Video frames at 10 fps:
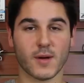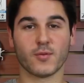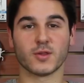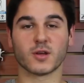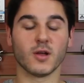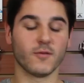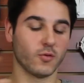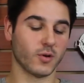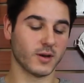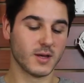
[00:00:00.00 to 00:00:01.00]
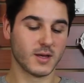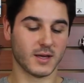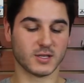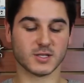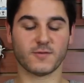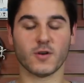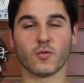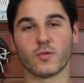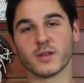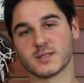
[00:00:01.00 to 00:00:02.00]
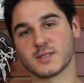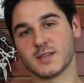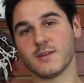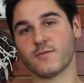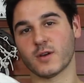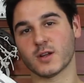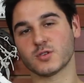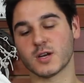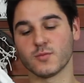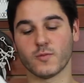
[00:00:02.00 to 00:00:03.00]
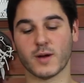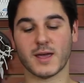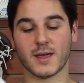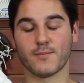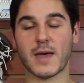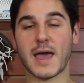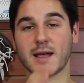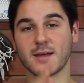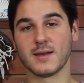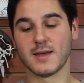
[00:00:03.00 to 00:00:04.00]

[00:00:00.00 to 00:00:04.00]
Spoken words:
I put the glove on, it just felt really stiff when I tried to move my hand back